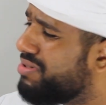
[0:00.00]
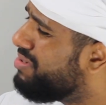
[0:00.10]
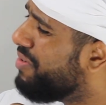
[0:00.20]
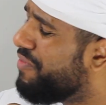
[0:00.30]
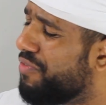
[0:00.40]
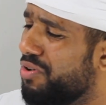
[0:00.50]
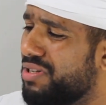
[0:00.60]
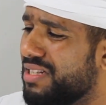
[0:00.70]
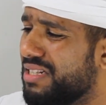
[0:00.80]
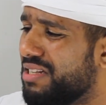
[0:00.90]
The
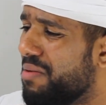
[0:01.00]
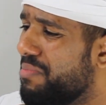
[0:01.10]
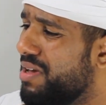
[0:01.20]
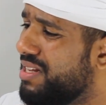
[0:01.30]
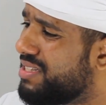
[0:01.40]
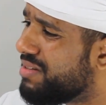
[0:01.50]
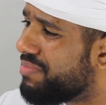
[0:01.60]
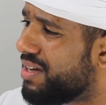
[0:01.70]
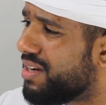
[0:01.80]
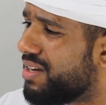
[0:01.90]
voice is amazing,
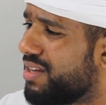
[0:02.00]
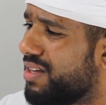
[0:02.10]
man.